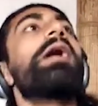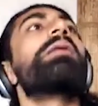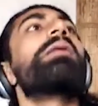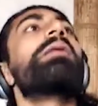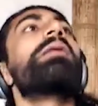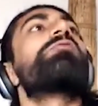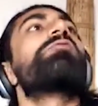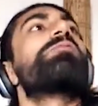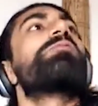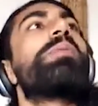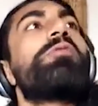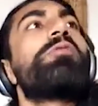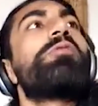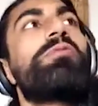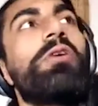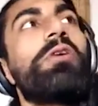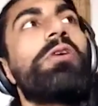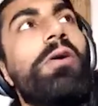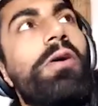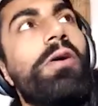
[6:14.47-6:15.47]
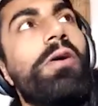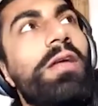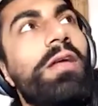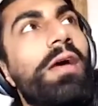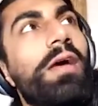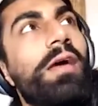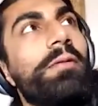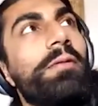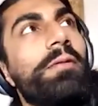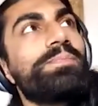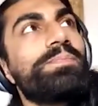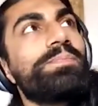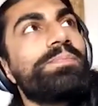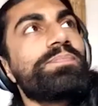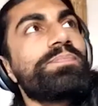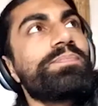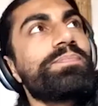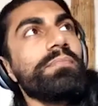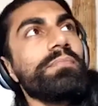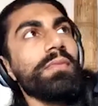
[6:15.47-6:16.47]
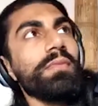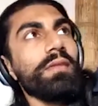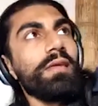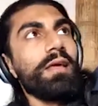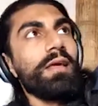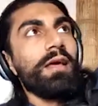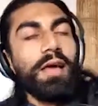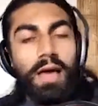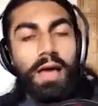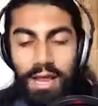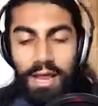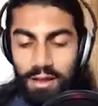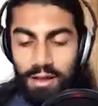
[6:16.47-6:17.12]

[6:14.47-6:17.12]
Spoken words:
Just push record again. And I